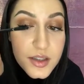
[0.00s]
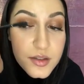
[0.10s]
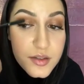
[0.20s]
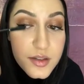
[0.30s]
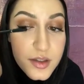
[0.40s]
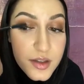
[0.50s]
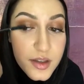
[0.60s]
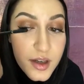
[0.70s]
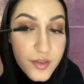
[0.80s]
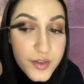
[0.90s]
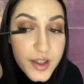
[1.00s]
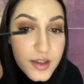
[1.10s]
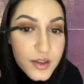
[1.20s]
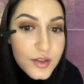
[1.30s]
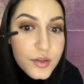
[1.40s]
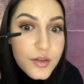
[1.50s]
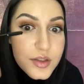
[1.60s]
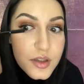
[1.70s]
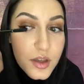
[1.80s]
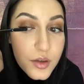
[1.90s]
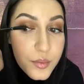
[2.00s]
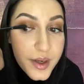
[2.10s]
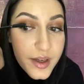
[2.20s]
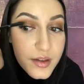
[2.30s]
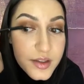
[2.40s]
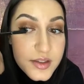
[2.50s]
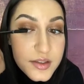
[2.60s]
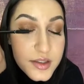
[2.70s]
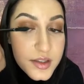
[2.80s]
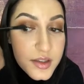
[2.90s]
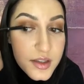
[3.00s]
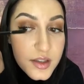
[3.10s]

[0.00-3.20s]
I feel like a little goes a long way, honestly.